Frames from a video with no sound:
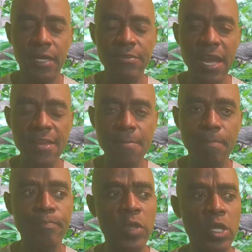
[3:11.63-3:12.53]
Alright?
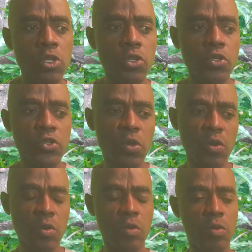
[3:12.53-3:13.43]

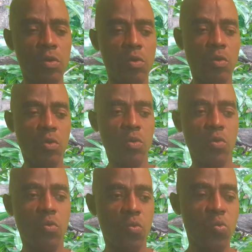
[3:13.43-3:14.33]
So,
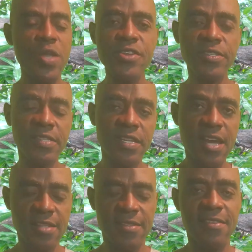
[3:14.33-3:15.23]
when you see
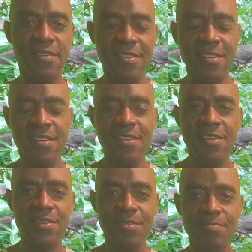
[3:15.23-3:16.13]
that,
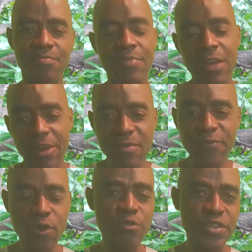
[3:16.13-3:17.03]
alright,
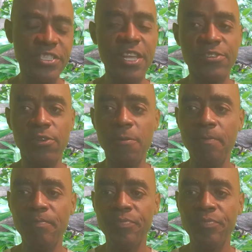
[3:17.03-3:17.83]
before we reach this, so,